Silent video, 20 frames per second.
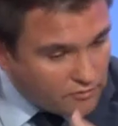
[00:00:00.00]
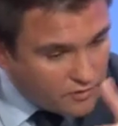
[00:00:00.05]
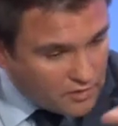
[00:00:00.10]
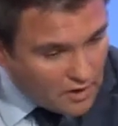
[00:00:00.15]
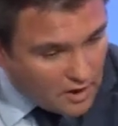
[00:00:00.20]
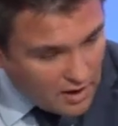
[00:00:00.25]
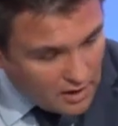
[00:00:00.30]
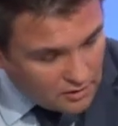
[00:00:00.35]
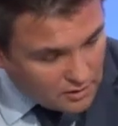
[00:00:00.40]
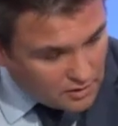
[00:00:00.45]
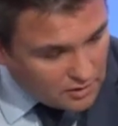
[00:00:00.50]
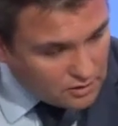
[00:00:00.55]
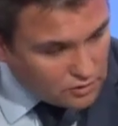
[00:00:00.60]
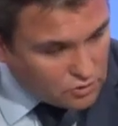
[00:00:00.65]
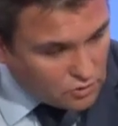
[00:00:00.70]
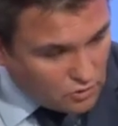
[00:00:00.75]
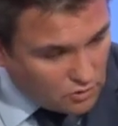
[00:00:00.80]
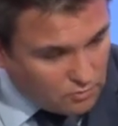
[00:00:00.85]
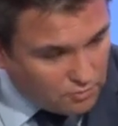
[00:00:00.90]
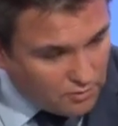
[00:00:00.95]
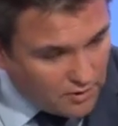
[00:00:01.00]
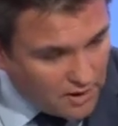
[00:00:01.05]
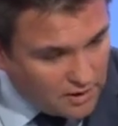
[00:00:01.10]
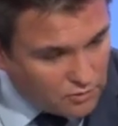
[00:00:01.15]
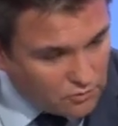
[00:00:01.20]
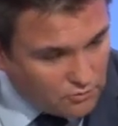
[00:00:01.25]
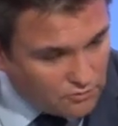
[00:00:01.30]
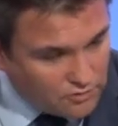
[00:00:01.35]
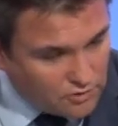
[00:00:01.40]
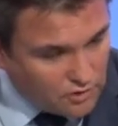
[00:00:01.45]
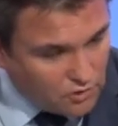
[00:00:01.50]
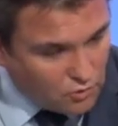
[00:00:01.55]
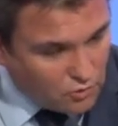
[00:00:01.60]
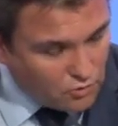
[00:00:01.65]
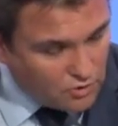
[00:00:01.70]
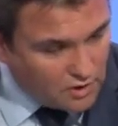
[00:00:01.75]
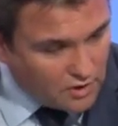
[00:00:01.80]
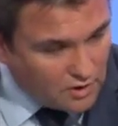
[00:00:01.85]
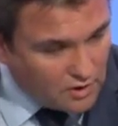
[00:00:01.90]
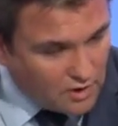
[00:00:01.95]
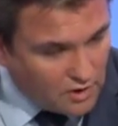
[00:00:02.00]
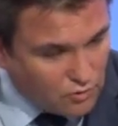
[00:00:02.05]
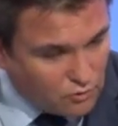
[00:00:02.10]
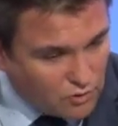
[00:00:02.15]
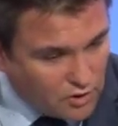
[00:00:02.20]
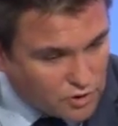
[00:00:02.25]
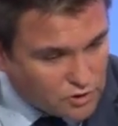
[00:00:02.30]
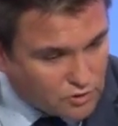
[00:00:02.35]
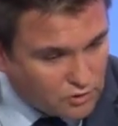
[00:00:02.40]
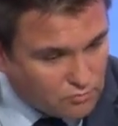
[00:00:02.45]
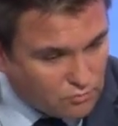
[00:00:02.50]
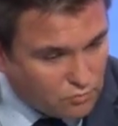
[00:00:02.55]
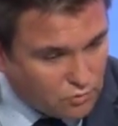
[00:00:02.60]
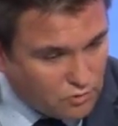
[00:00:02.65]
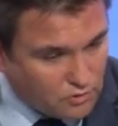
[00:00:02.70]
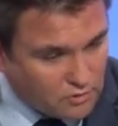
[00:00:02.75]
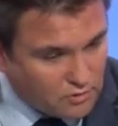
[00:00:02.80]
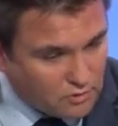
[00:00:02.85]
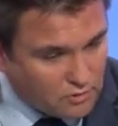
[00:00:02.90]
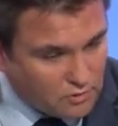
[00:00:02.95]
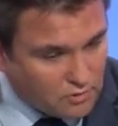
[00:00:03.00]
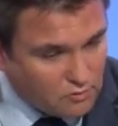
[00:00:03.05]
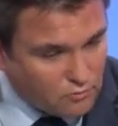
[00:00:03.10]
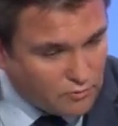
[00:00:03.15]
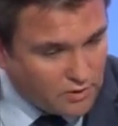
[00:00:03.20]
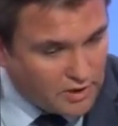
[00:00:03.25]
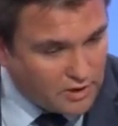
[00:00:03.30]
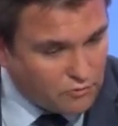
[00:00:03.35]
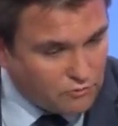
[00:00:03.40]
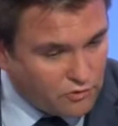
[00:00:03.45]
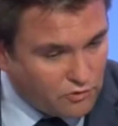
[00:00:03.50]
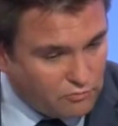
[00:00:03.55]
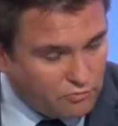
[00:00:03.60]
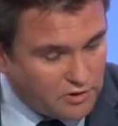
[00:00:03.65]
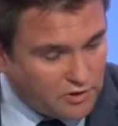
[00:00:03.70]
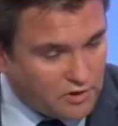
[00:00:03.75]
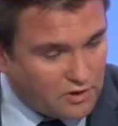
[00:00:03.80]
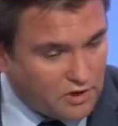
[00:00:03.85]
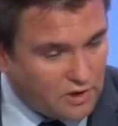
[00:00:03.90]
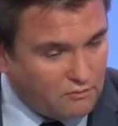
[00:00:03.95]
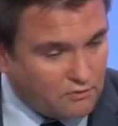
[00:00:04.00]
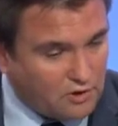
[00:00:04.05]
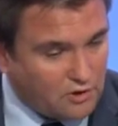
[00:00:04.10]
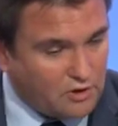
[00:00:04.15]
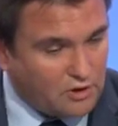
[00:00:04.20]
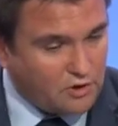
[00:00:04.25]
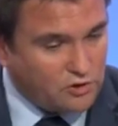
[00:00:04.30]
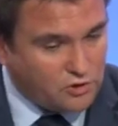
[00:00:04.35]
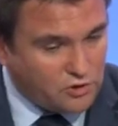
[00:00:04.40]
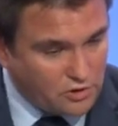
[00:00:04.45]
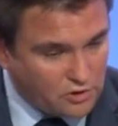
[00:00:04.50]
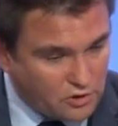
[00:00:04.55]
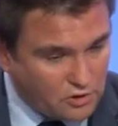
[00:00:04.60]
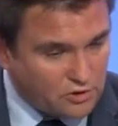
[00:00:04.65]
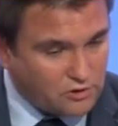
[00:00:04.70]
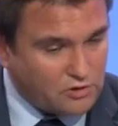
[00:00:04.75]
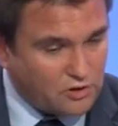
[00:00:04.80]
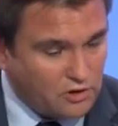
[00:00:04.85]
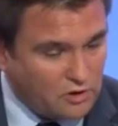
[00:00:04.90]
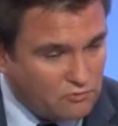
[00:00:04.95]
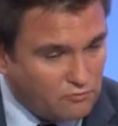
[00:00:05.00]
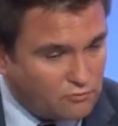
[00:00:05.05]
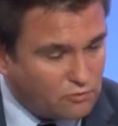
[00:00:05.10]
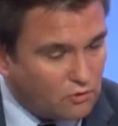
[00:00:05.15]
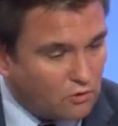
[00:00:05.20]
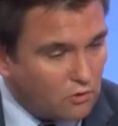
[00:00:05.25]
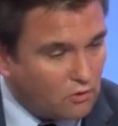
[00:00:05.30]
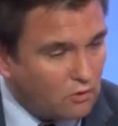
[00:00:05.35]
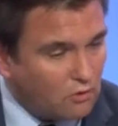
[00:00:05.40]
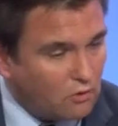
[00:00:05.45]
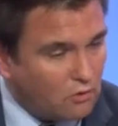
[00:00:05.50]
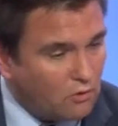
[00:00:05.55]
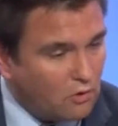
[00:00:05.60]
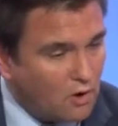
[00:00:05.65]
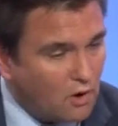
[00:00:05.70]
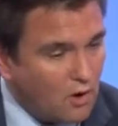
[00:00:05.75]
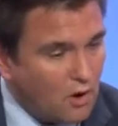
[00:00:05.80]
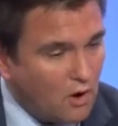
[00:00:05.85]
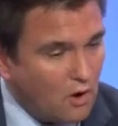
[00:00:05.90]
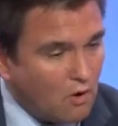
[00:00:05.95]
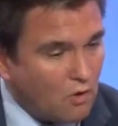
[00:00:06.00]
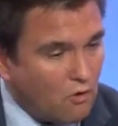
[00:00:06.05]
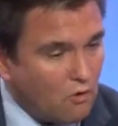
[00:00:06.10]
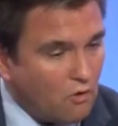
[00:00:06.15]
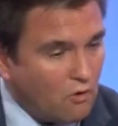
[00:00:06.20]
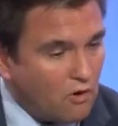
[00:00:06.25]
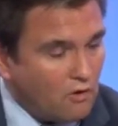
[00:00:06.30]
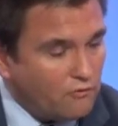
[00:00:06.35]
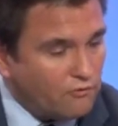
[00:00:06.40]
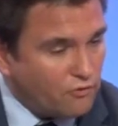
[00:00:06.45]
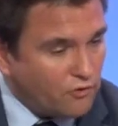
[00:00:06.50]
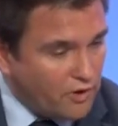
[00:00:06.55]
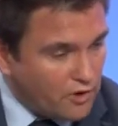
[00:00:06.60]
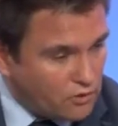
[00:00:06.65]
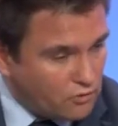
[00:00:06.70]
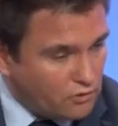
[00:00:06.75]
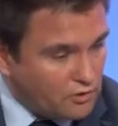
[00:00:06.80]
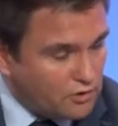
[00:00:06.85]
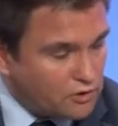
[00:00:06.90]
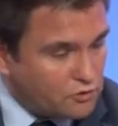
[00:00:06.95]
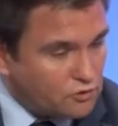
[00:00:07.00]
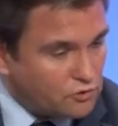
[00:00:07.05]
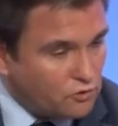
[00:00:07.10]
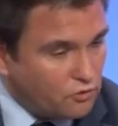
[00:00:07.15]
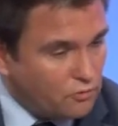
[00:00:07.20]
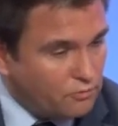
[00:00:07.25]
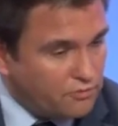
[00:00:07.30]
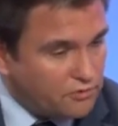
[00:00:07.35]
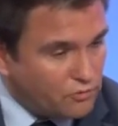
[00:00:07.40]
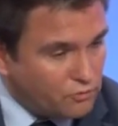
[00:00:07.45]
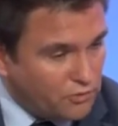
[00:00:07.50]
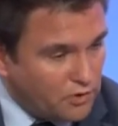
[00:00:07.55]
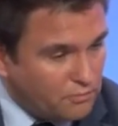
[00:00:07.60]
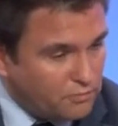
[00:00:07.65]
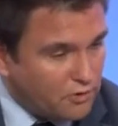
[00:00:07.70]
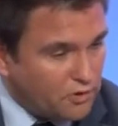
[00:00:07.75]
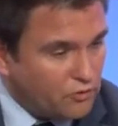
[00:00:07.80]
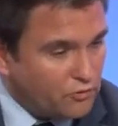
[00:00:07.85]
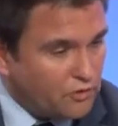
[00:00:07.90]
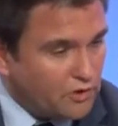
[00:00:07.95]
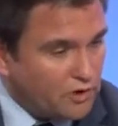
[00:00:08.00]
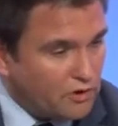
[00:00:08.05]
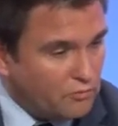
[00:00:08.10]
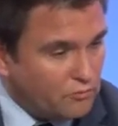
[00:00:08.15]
the uncontrolled part of the Ukrainian-Russian border, where we've been having continuous inflow of regular troops, weaponry,